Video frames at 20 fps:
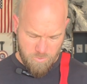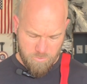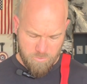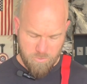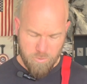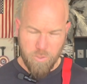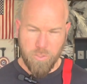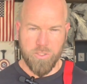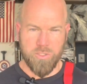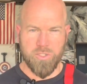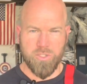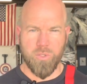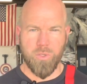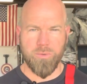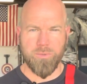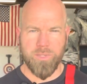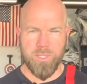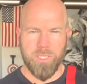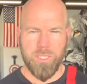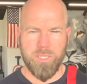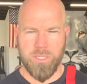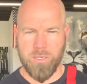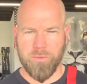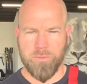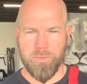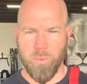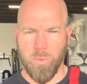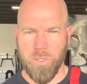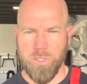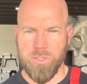you can store everything in there
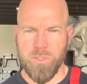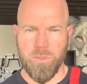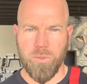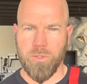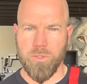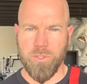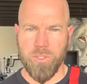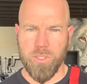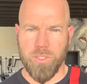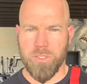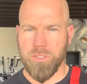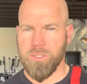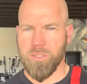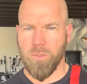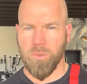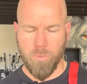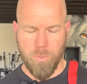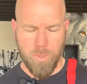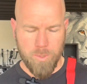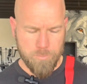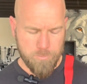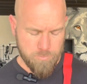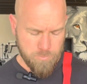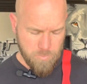if you want to, or you can just throw it away.